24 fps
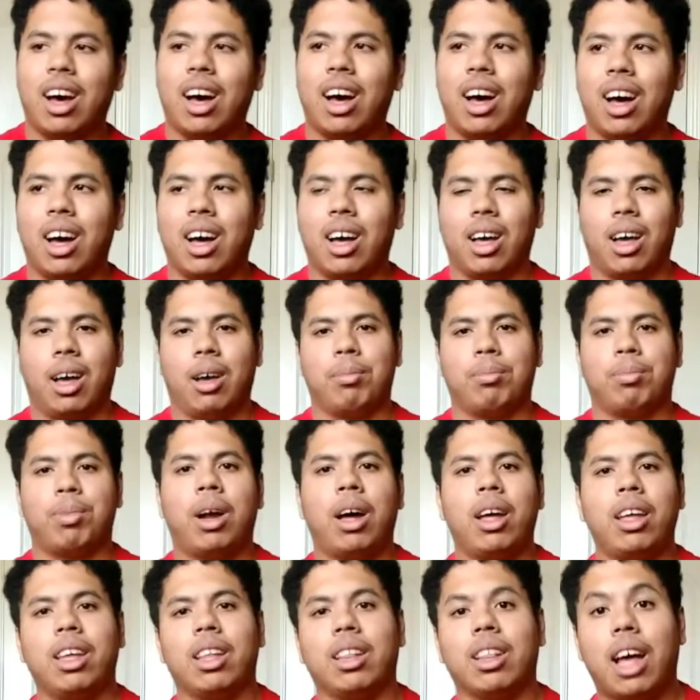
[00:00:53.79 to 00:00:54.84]
Um,
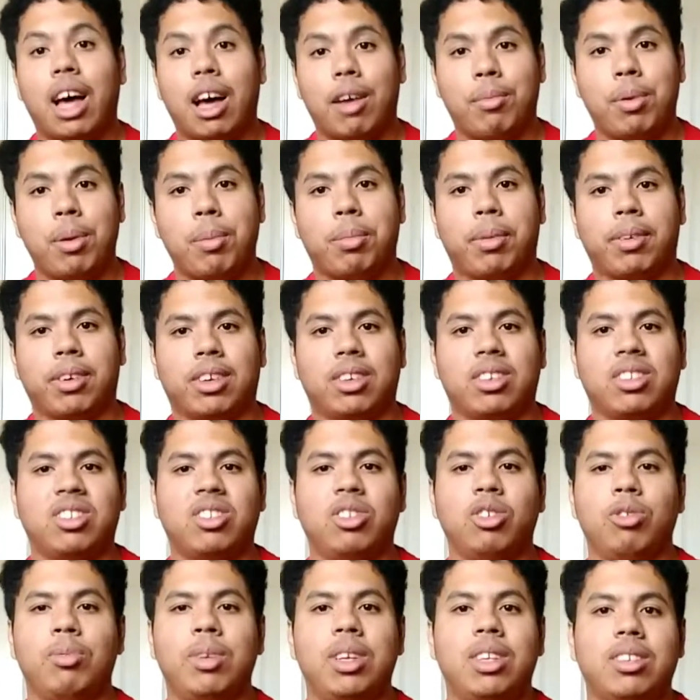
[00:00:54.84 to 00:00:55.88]
probably a lot of people are
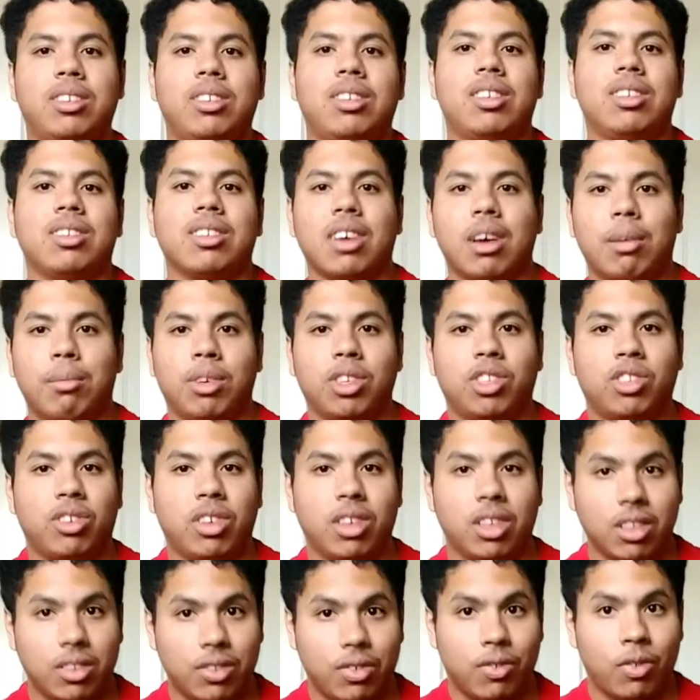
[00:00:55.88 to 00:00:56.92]
assuming since I'm a
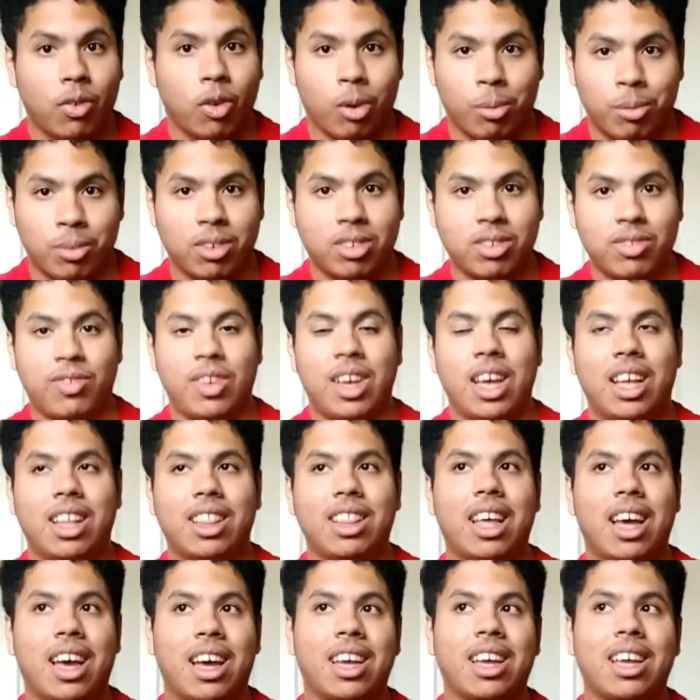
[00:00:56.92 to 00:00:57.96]
Transformers fan
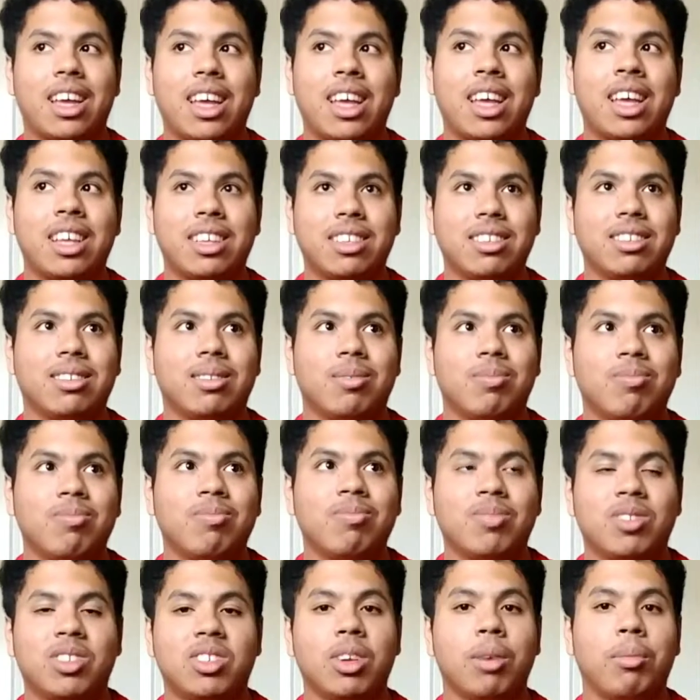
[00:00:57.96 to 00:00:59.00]
that it's
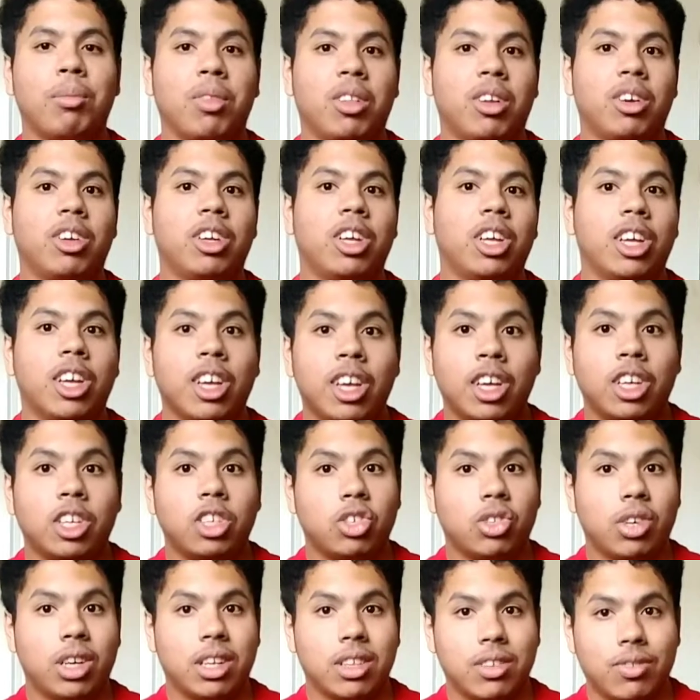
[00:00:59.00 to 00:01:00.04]
similar to
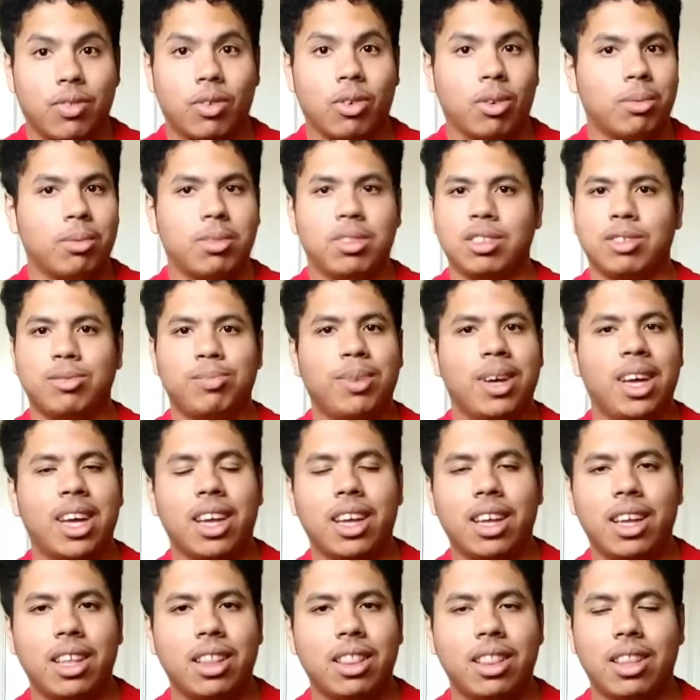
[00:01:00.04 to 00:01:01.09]
Transformers,
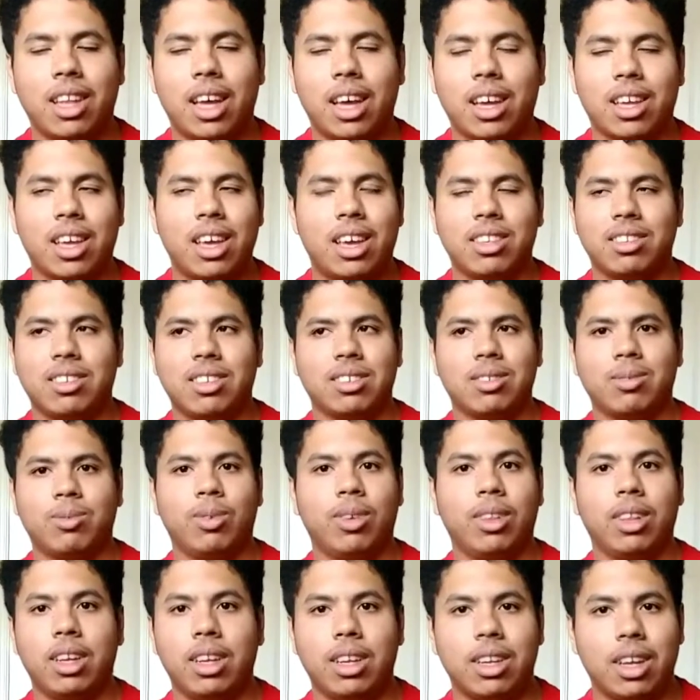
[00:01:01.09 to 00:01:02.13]
but in that case, it's
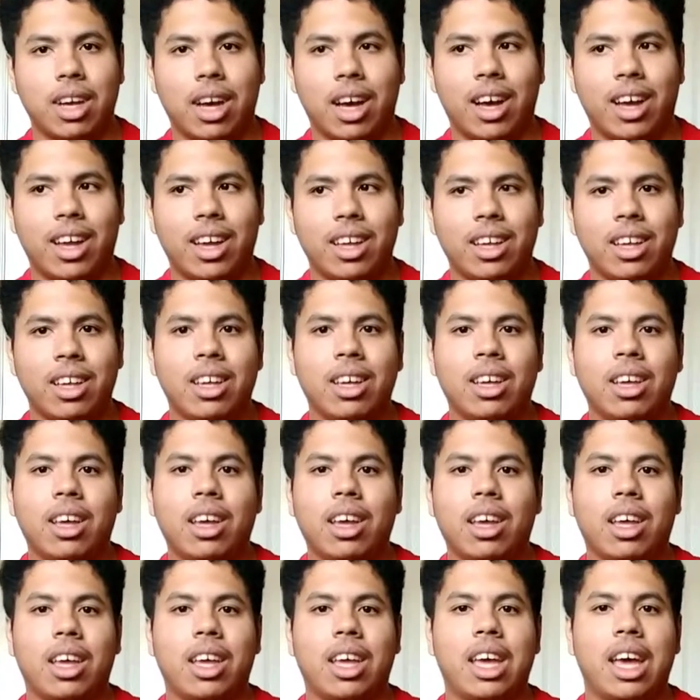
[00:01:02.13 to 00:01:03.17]
really not.
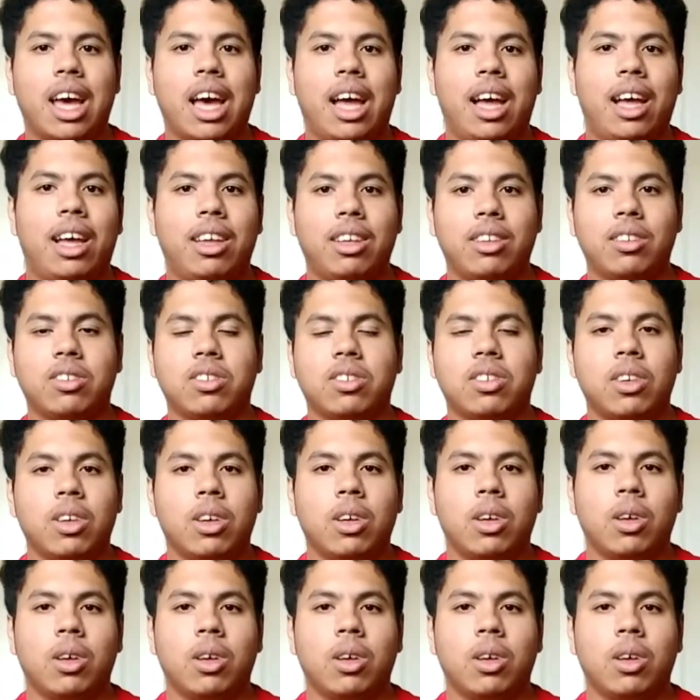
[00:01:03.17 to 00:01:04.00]
It has